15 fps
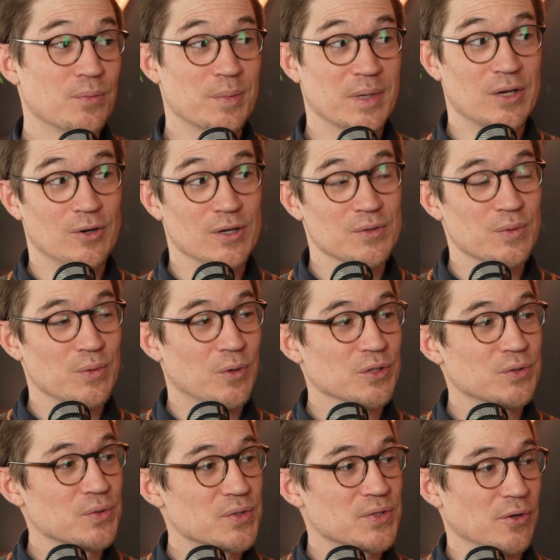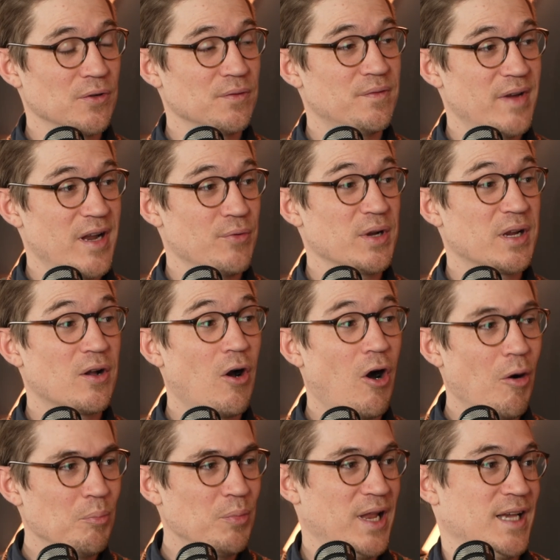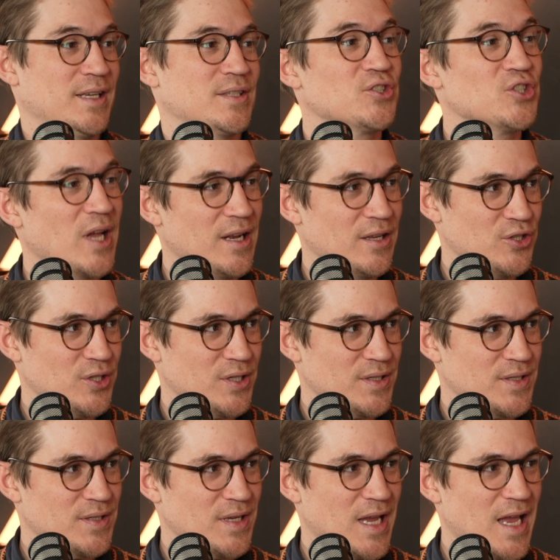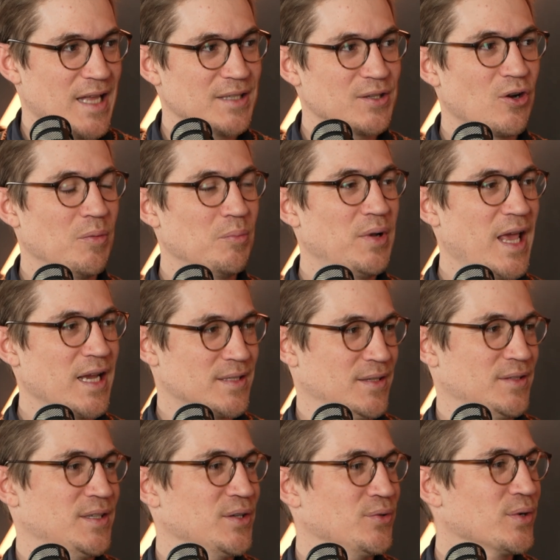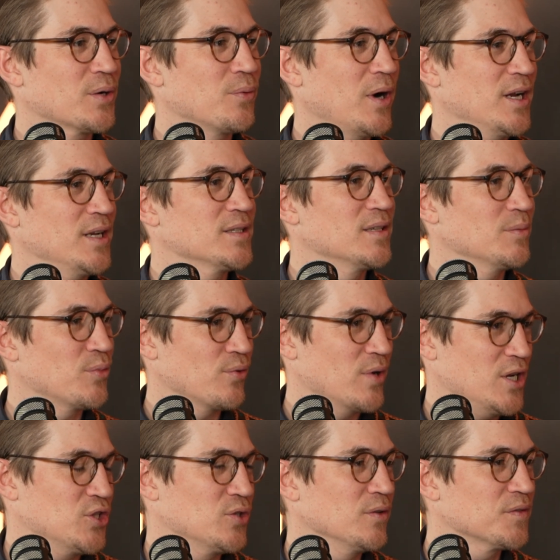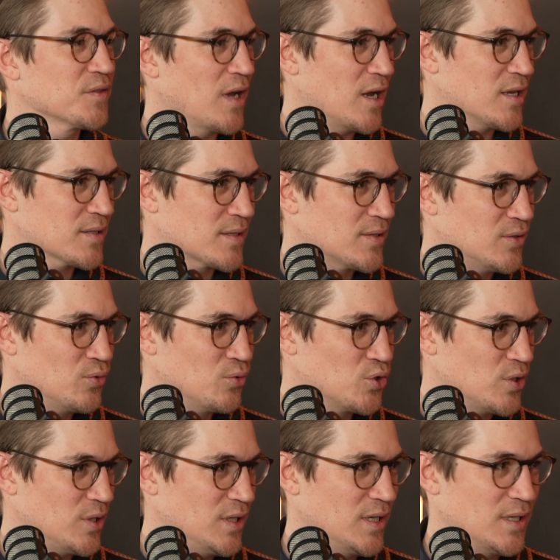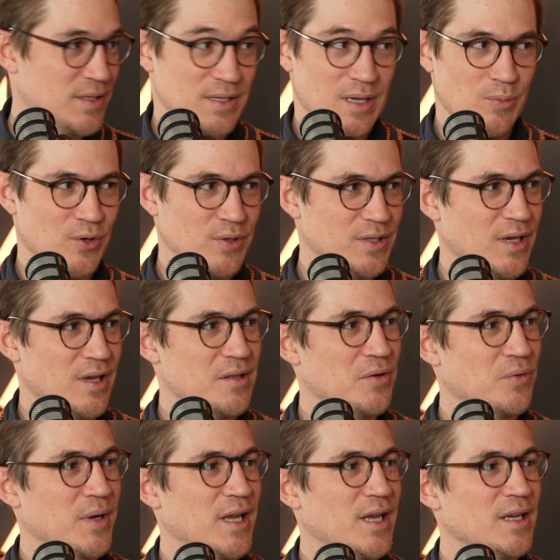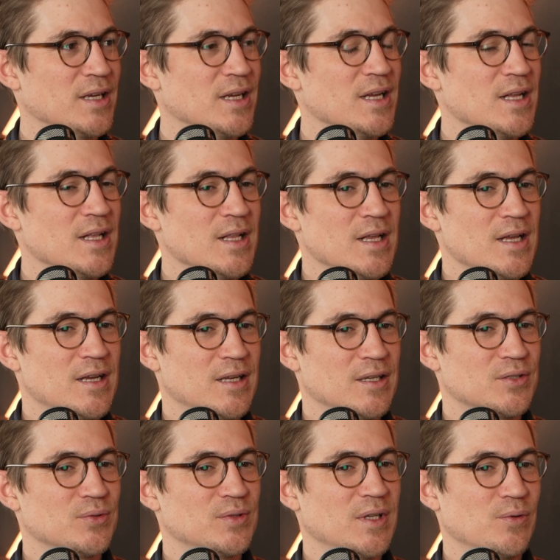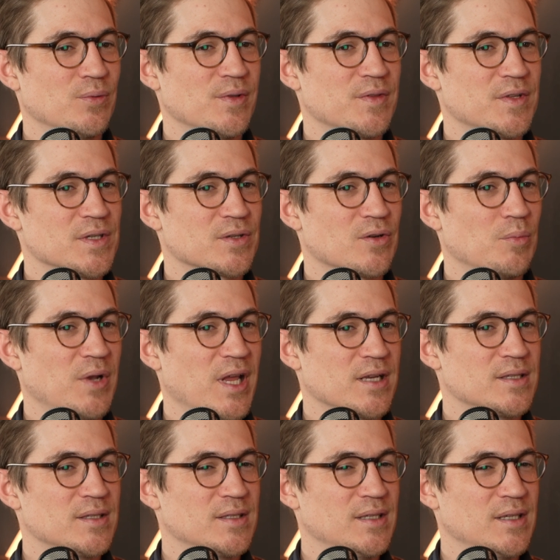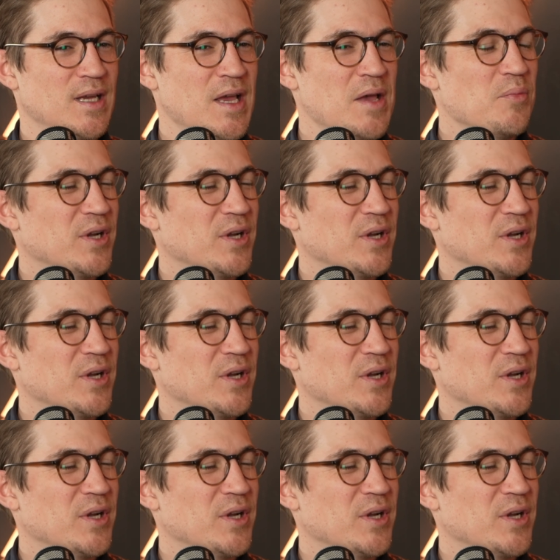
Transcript: Because we want to solve very complex challenges. And complexity requires separation of tasks, usually, in some or the other way, to deal with this complexity.